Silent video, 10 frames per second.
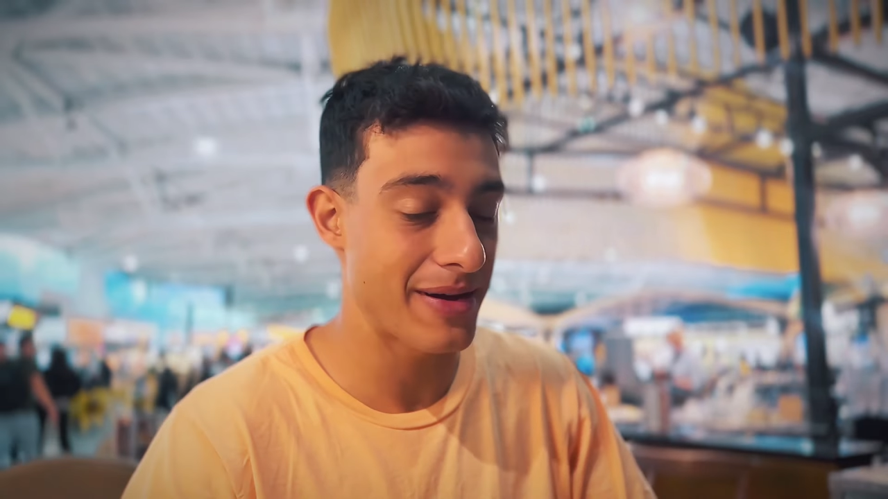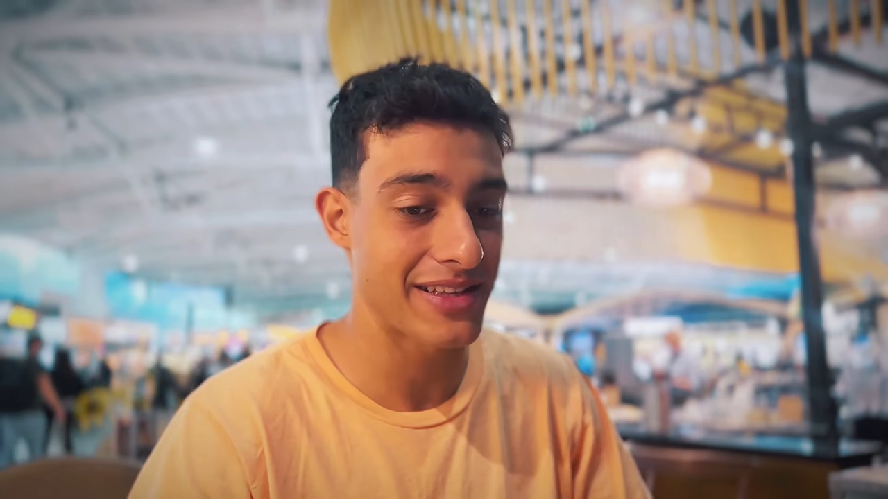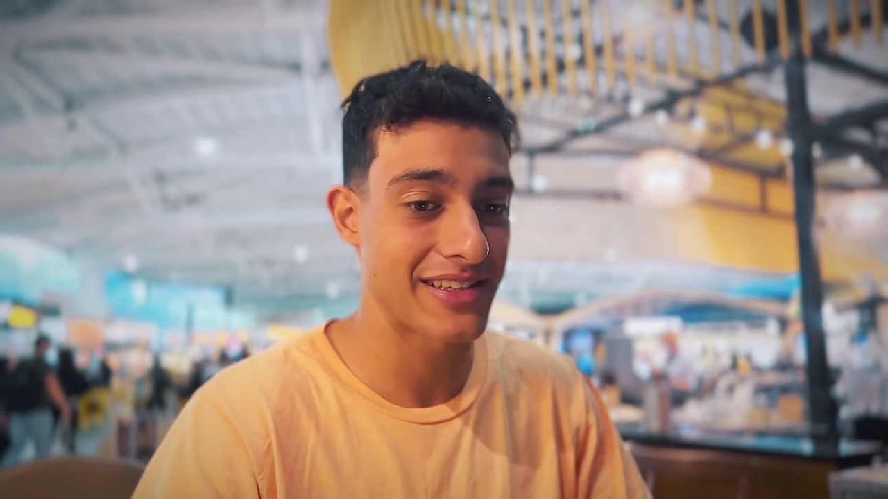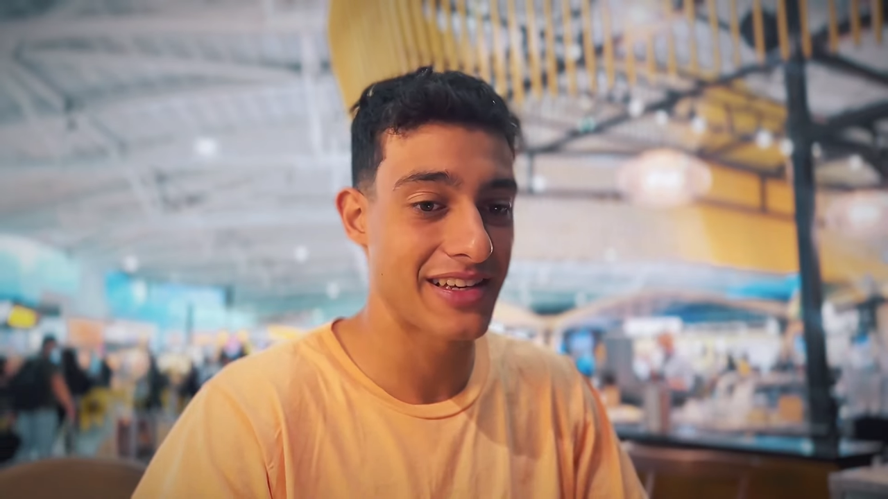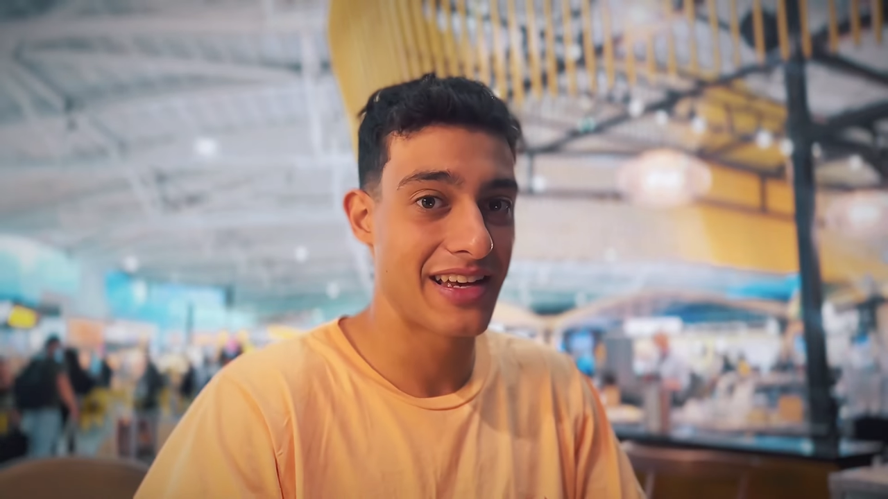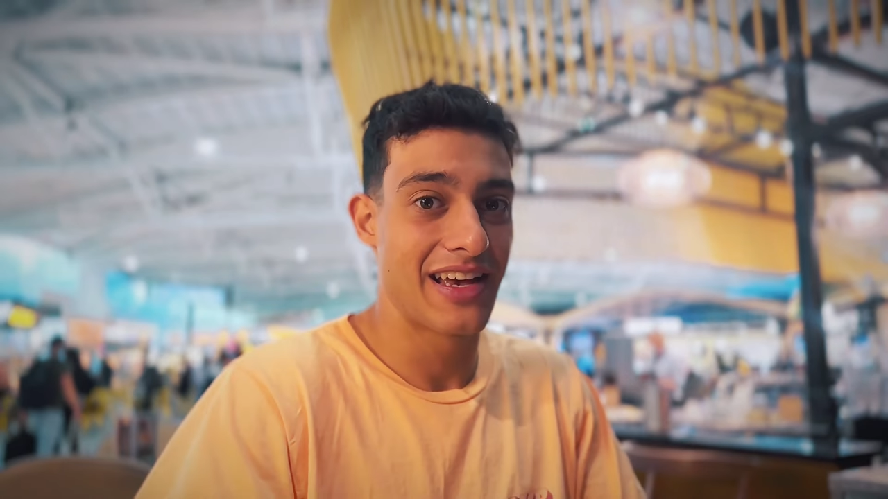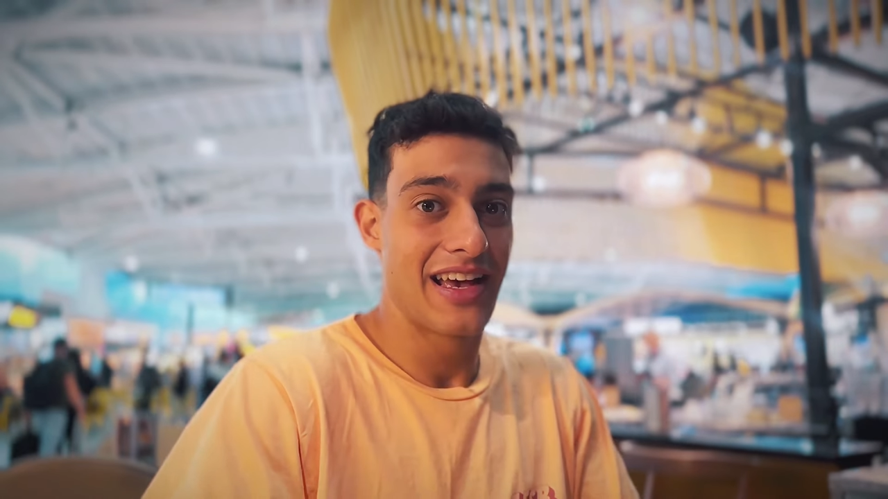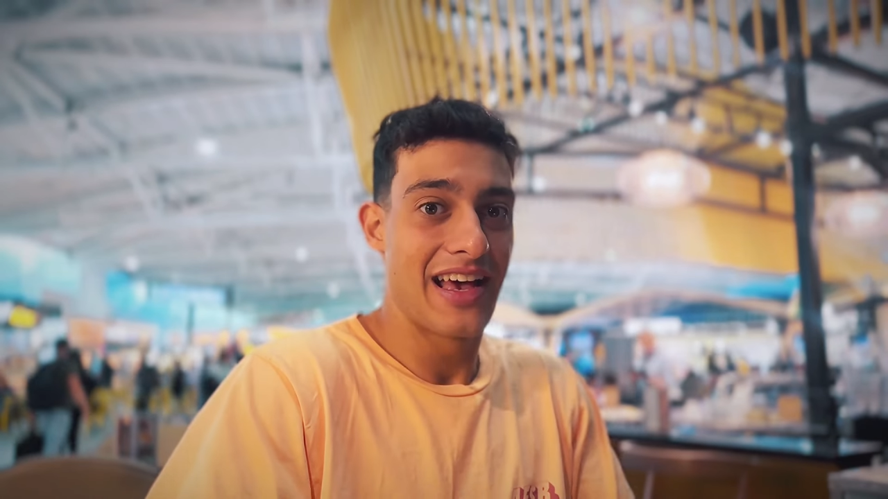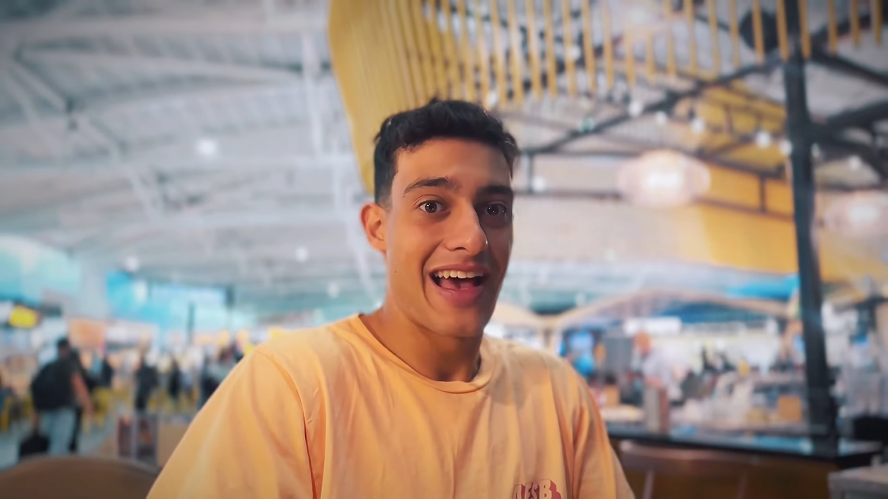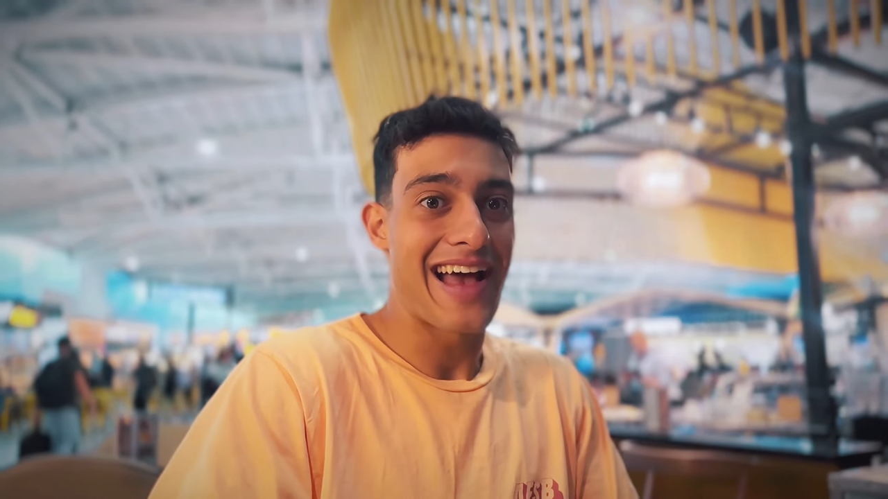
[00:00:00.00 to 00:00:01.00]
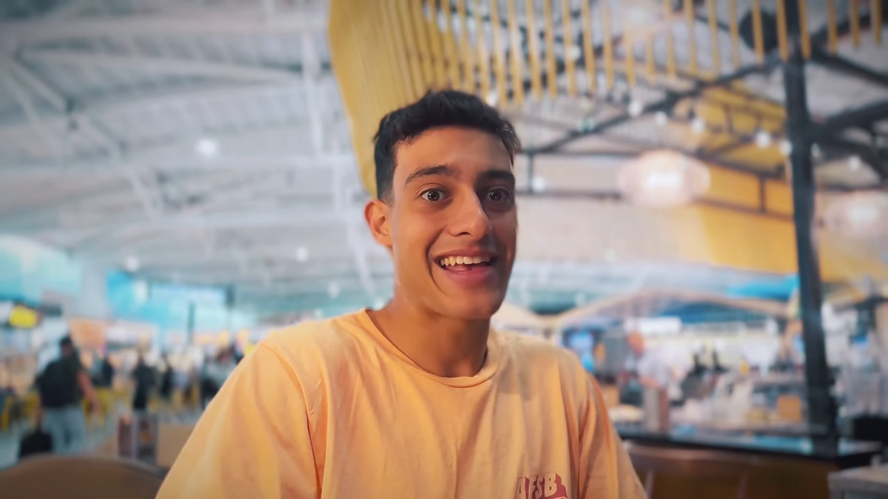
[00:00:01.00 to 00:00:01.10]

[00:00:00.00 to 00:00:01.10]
But I